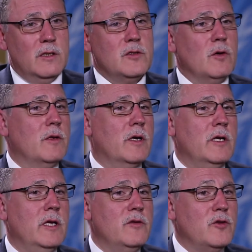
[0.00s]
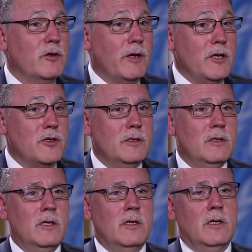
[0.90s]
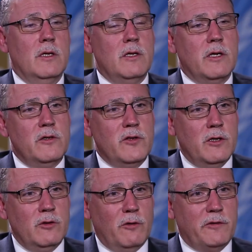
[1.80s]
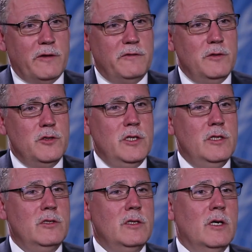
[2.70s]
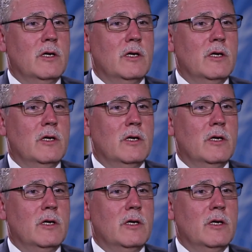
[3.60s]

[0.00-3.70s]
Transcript: so the reintegration, the return of refugees,